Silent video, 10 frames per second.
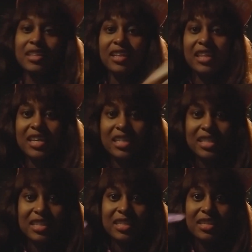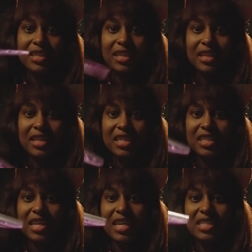This
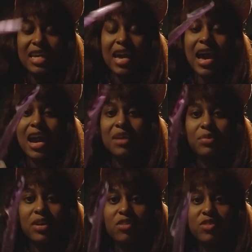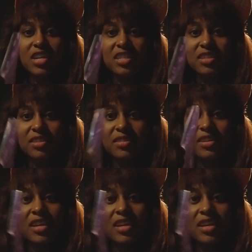this is a eyebrow razor